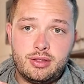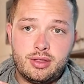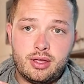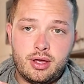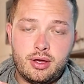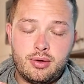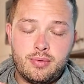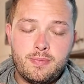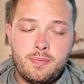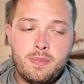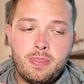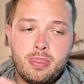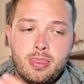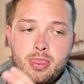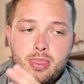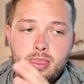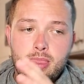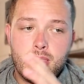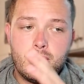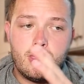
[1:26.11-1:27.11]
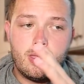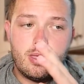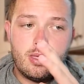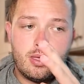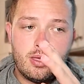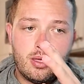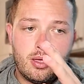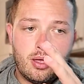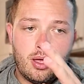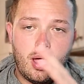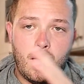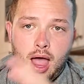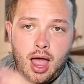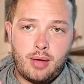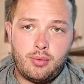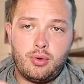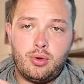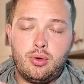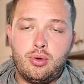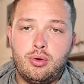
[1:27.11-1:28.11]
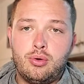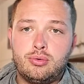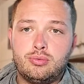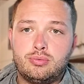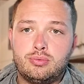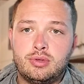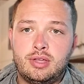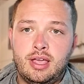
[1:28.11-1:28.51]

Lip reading: though. They will